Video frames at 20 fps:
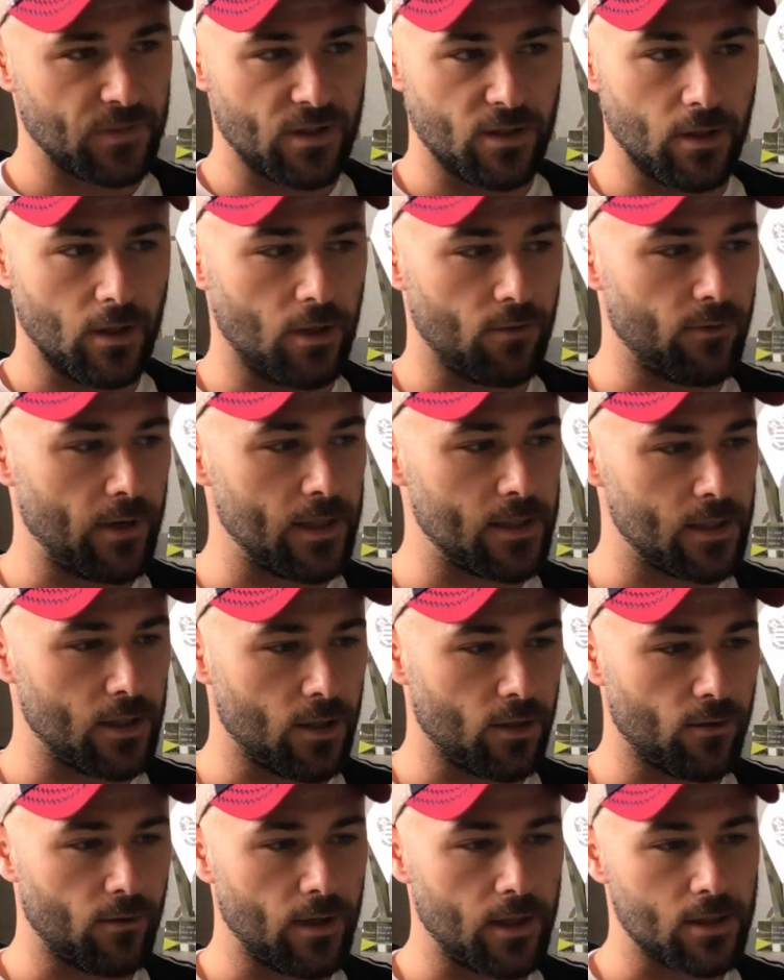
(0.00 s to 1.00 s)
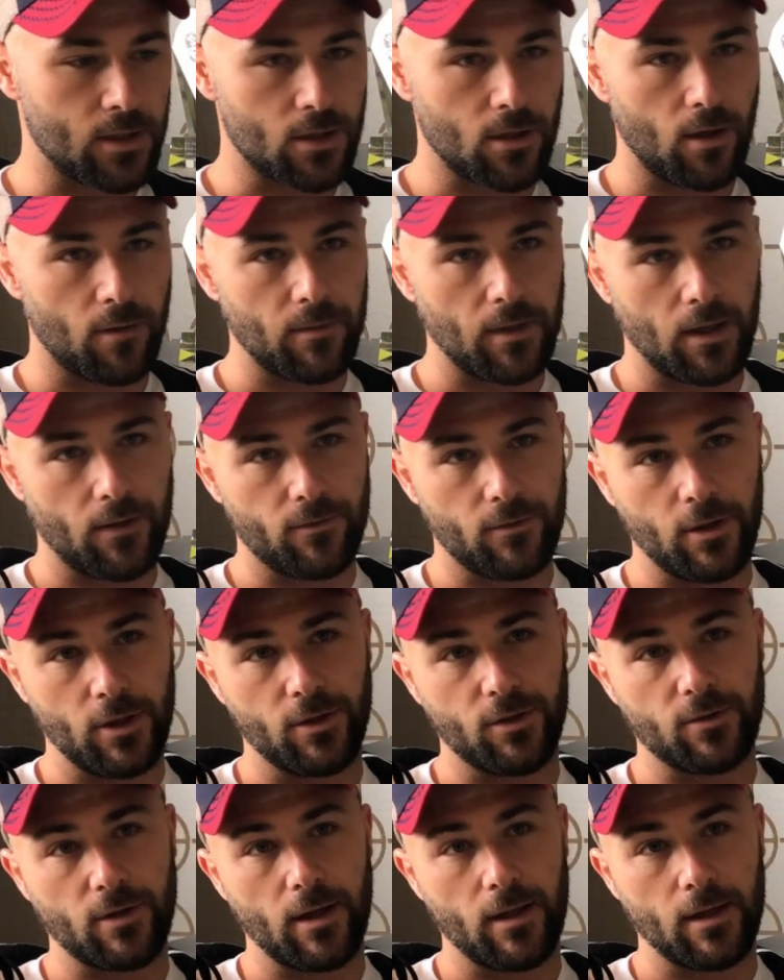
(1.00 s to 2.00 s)
the racing career stopped after an
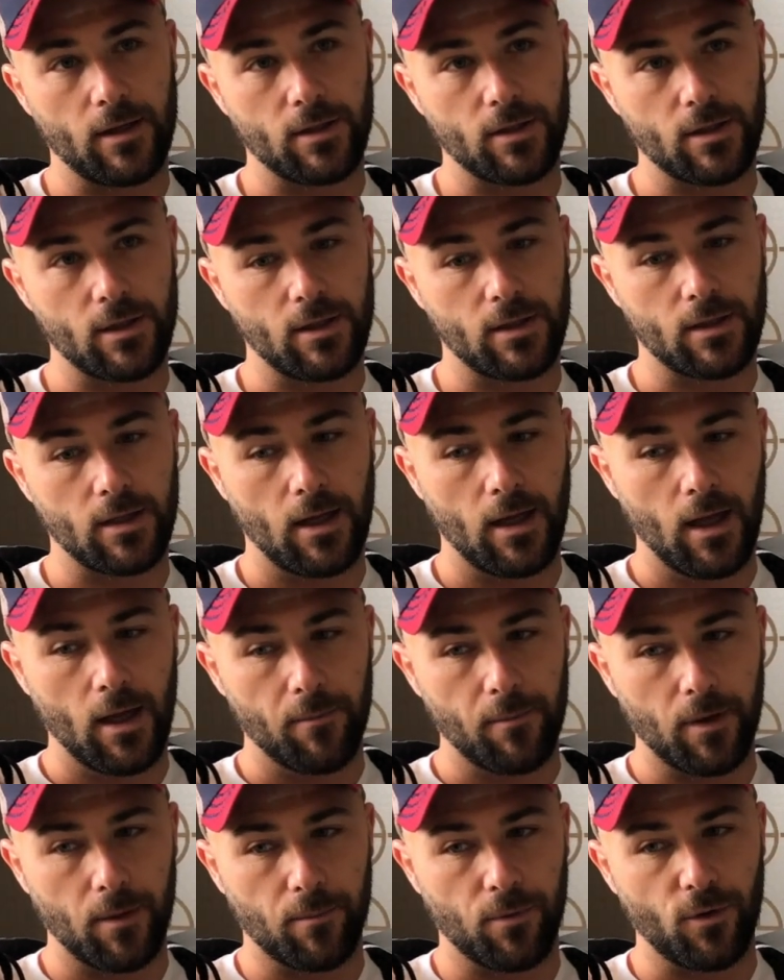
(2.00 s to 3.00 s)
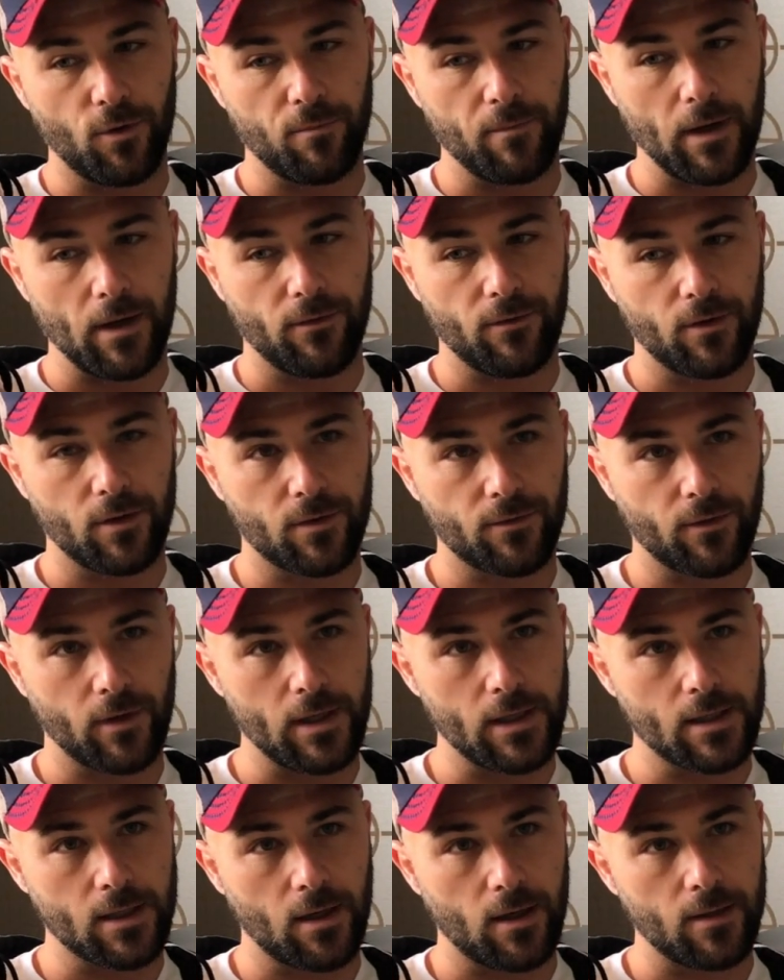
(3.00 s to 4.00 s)
injury, and then she's been a broodmare for us
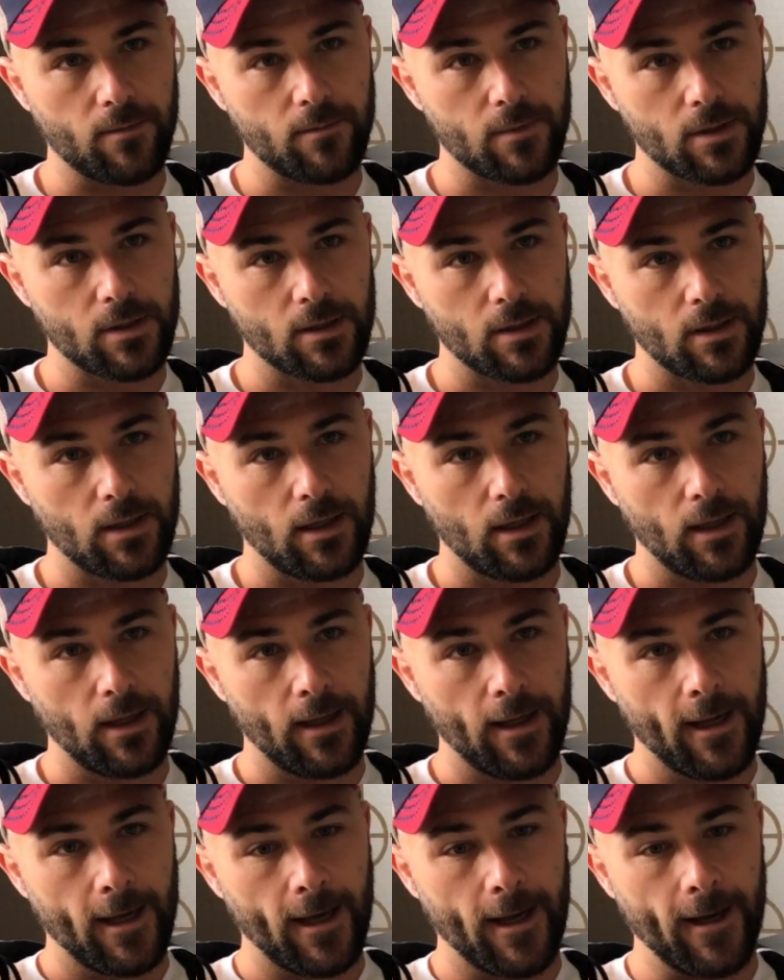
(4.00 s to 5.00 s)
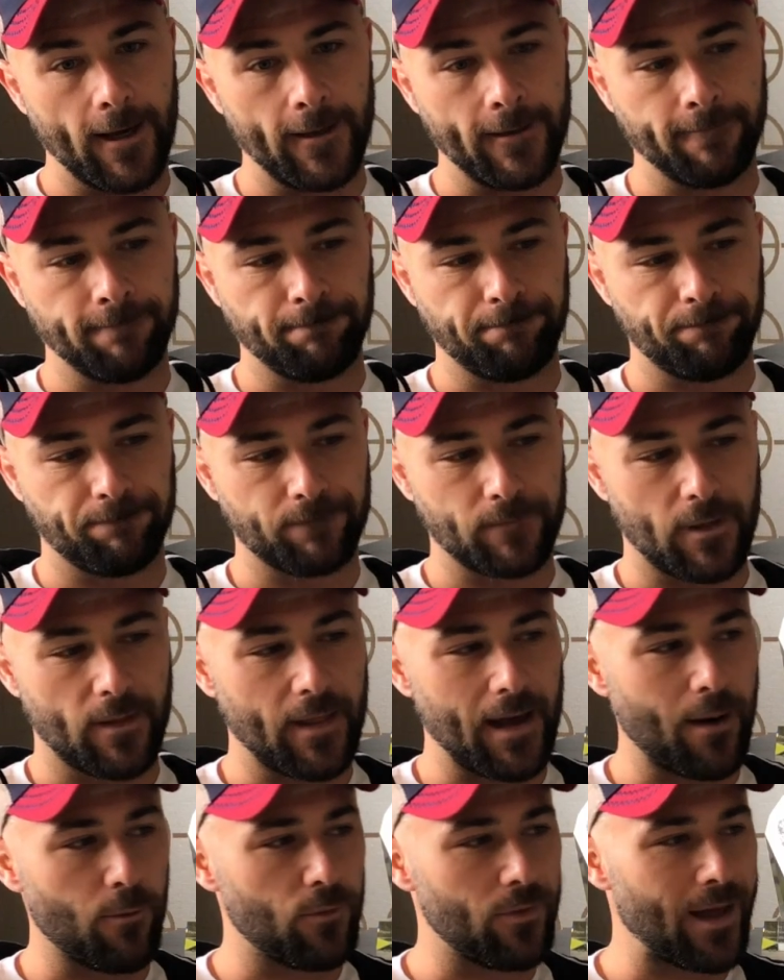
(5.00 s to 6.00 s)
three times, and
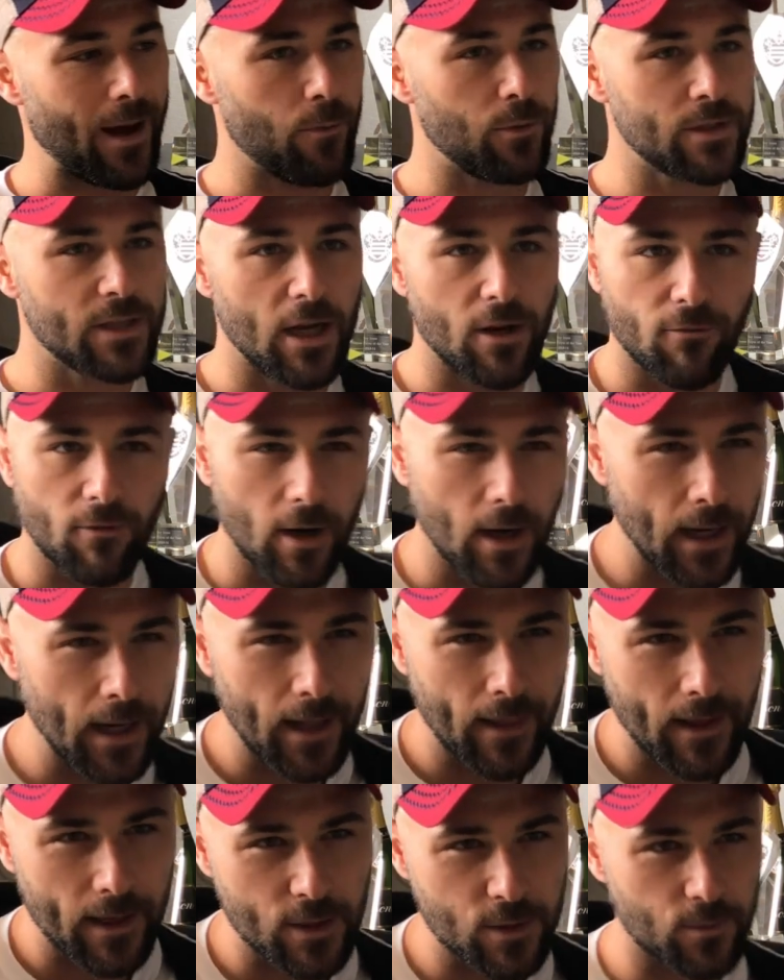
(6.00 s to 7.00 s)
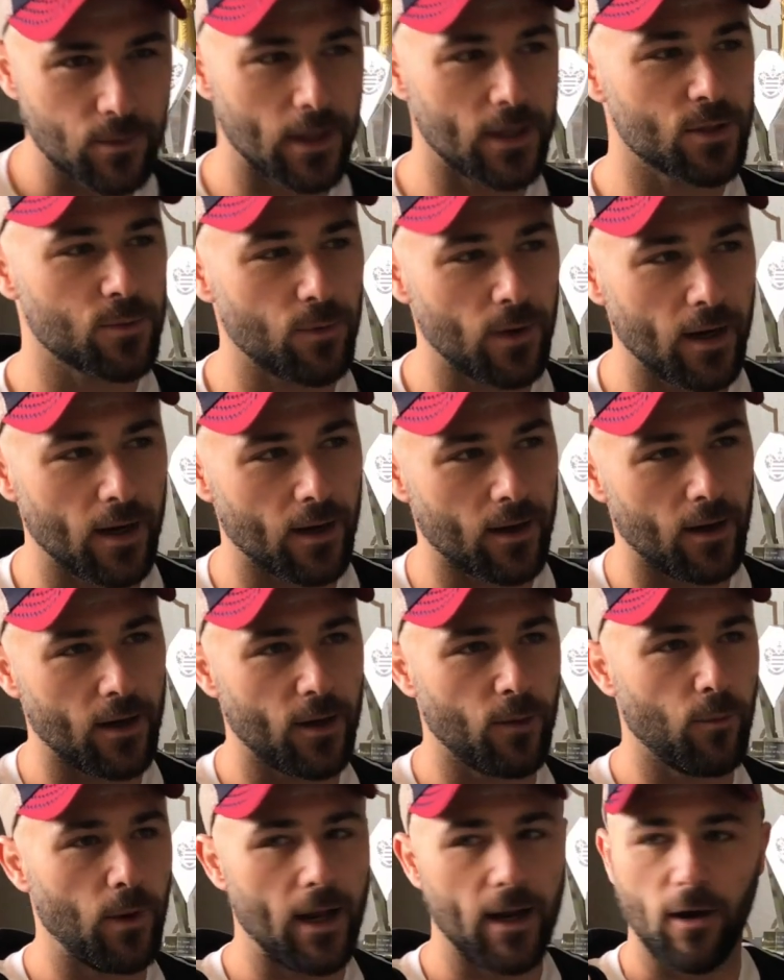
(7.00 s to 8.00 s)
that was it really. That's where it
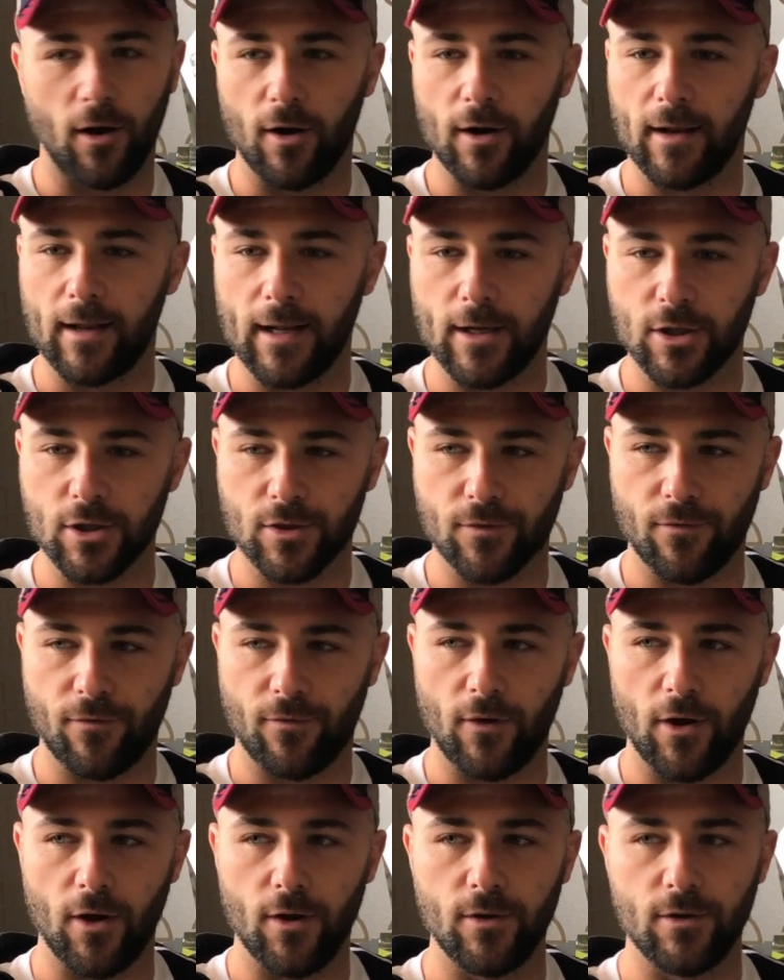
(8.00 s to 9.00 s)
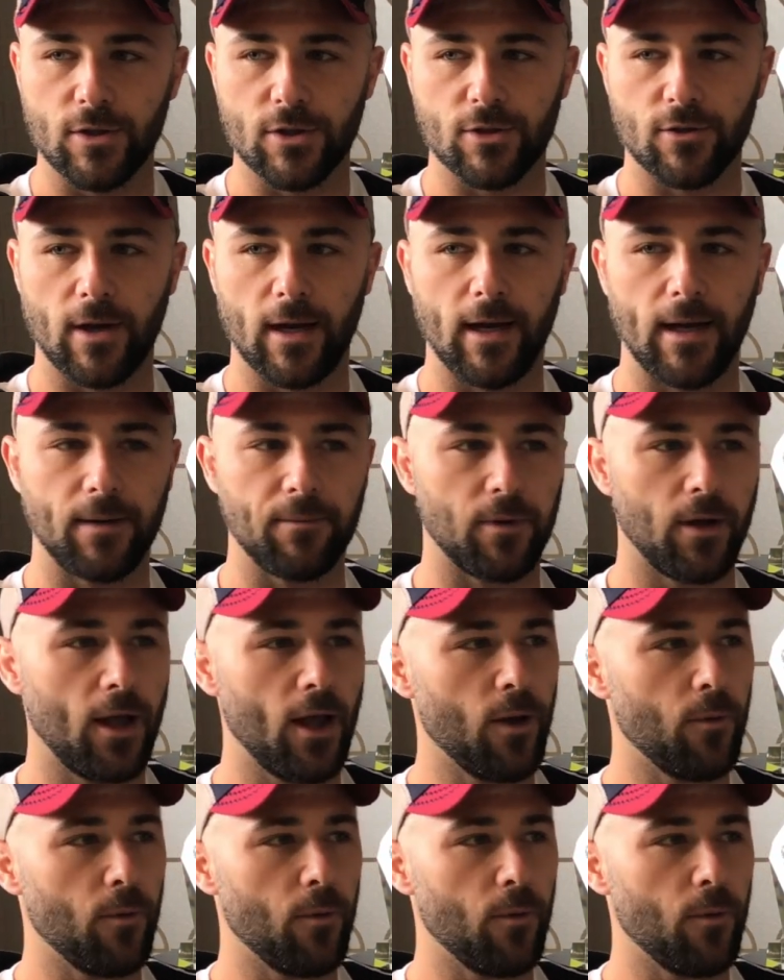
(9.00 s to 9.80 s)
kind of went on, and it just flowed straight in.